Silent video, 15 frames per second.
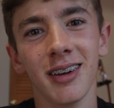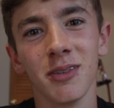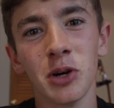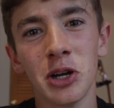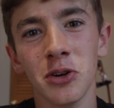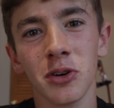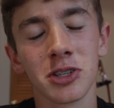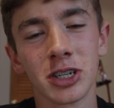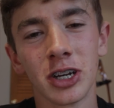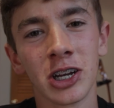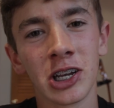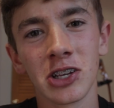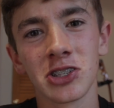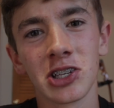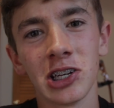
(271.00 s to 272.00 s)
We're not
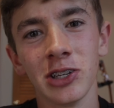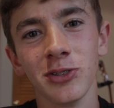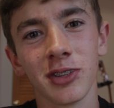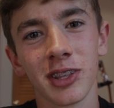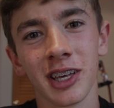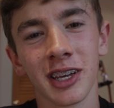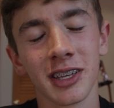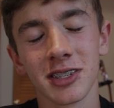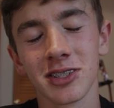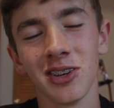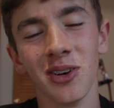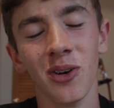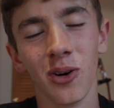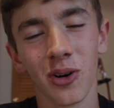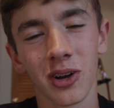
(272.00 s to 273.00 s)
starting a salute thing, it's
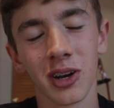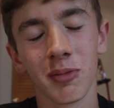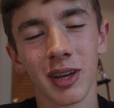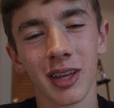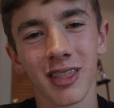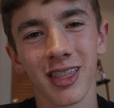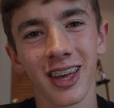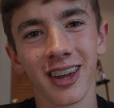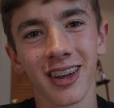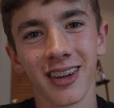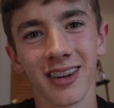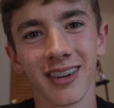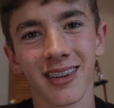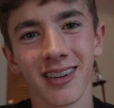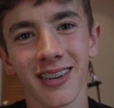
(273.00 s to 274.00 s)
not going to be a thing.
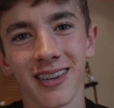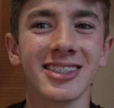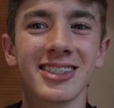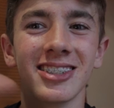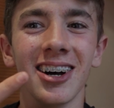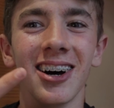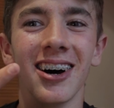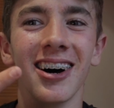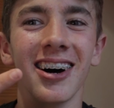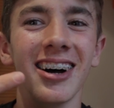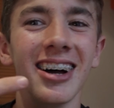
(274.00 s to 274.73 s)
So.